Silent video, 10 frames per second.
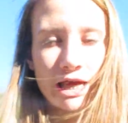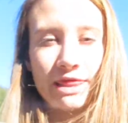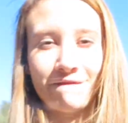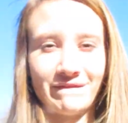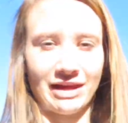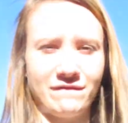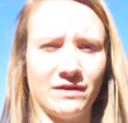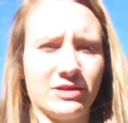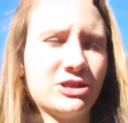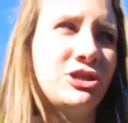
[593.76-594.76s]
And then Violet
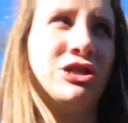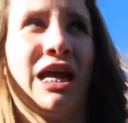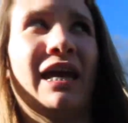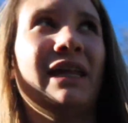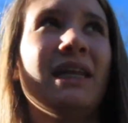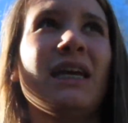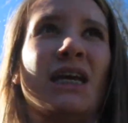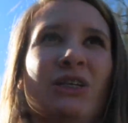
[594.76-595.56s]
found this chain.